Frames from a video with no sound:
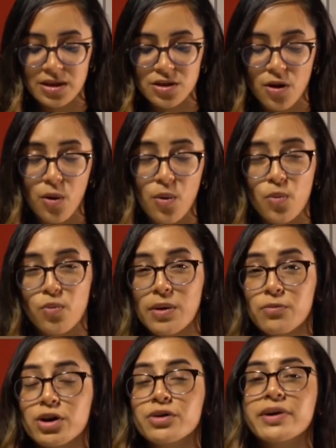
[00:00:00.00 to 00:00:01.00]
So
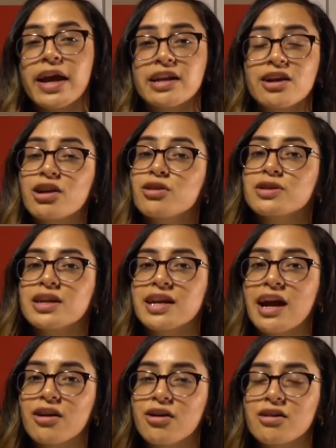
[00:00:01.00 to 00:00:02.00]
when we're creating our
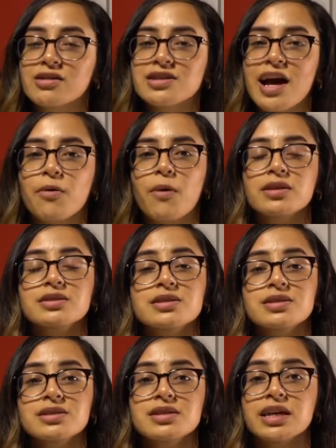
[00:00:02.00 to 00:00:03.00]
Lotería cards, I want
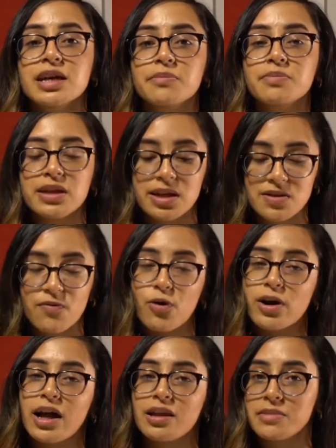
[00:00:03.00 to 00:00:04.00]
us to keep these
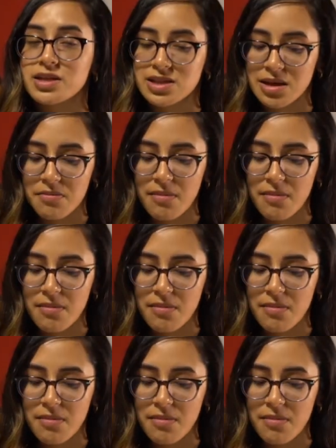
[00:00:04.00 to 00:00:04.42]
4 elements in